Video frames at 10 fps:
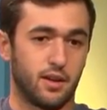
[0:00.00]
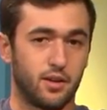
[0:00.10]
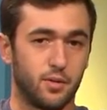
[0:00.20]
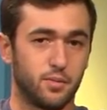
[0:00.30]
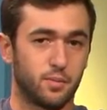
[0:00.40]
you
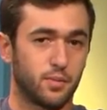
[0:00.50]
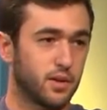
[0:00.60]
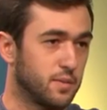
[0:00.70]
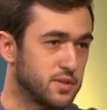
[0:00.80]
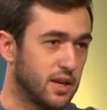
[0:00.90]
know, it
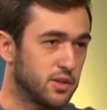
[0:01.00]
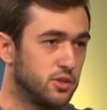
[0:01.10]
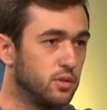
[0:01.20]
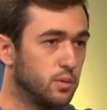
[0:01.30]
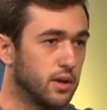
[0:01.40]
comes down
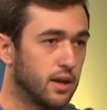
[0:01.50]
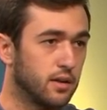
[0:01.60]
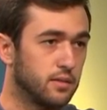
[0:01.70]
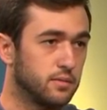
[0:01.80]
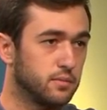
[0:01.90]
to it, we
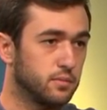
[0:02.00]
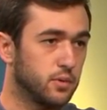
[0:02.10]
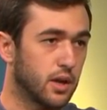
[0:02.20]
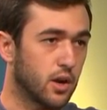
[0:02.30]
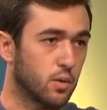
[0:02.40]
gotta
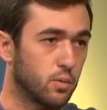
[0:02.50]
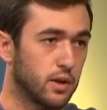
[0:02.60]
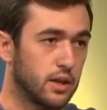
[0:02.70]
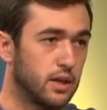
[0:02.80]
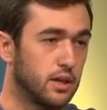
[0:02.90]
we gotta earn what
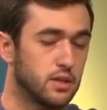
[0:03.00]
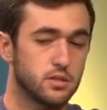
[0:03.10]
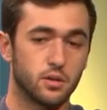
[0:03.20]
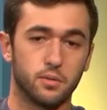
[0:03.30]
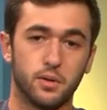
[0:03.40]
we can get.
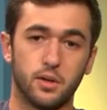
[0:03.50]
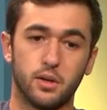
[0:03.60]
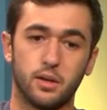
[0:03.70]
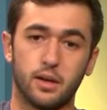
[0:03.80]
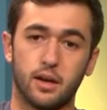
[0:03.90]
So.
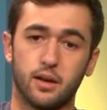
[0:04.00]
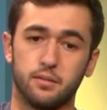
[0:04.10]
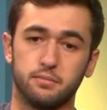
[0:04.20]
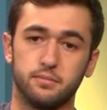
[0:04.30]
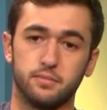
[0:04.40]

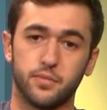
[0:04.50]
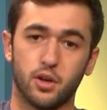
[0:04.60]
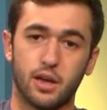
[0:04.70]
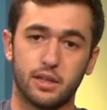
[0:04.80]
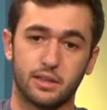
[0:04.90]
Um,
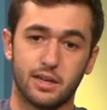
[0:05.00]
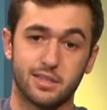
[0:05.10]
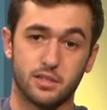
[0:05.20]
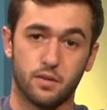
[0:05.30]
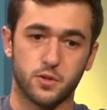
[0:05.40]
you know, I think
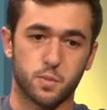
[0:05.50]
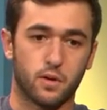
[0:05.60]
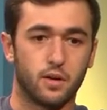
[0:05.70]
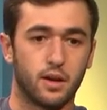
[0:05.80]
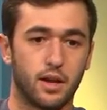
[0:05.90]
that's the toughest
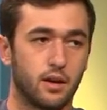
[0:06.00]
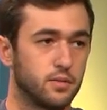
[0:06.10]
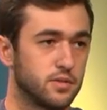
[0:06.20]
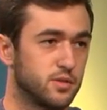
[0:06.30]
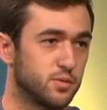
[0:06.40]
part right
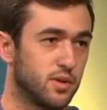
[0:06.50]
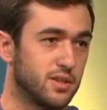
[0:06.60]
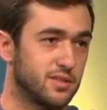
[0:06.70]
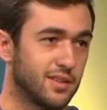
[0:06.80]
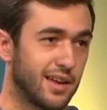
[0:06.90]
now is just
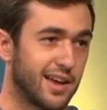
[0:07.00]
racing the